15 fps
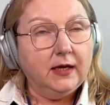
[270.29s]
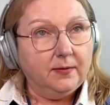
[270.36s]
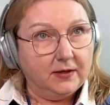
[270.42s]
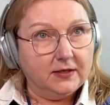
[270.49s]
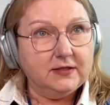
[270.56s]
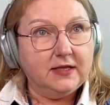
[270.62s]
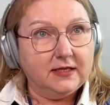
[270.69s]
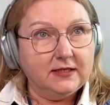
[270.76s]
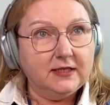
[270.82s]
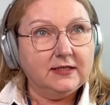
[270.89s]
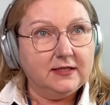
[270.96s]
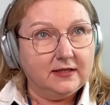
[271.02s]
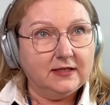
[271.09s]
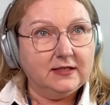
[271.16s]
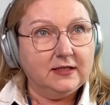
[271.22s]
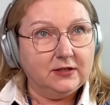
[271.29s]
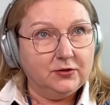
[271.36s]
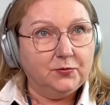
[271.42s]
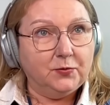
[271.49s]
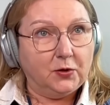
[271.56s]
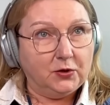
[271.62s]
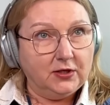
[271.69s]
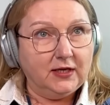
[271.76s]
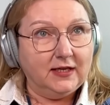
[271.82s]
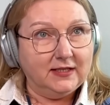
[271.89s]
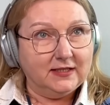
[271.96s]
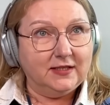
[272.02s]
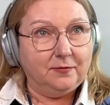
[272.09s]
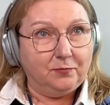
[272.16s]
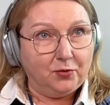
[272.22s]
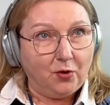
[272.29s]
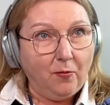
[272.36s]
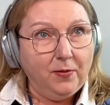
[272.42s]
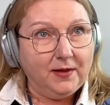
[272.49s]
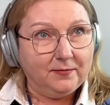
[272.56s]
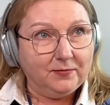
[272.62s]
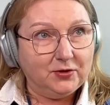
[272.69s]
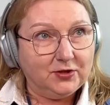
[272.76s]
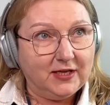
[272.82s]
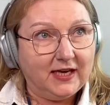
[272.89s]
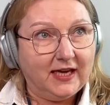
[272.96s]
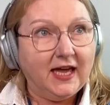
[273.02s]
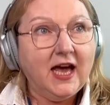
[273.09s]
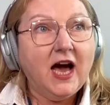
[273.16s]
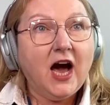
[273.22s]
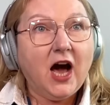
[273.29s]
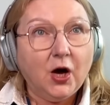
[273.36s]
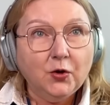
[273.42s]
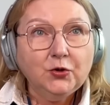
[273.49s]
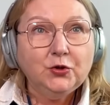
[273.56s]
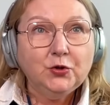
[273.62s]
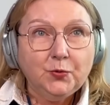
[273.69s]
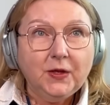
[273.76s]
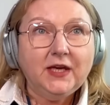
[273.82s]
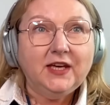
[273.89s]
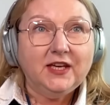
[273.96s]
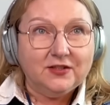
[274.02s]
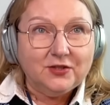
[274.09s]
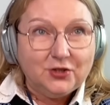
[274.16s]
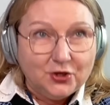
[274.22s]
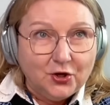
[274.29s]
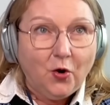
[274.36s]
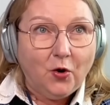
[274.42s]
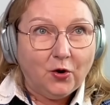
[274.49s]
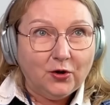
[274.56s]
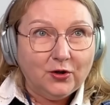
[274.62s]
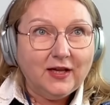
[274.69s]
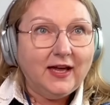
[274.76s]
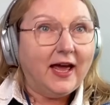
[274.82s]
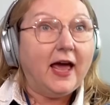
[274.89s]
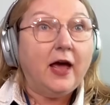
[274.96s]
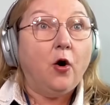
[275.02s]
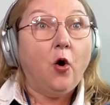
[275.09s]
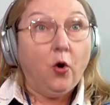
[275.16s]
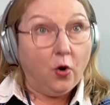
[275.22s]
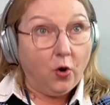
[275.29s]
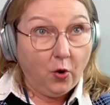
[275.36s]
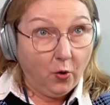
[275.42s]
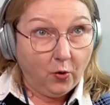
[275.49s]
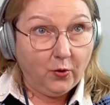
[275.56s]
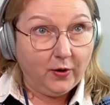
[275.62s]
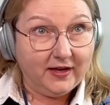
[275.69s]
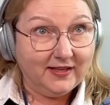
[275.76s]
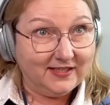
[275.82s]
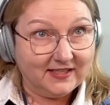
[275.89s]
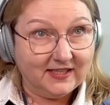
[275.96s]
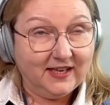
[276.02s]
This is what is the problem today. How do we control, or who is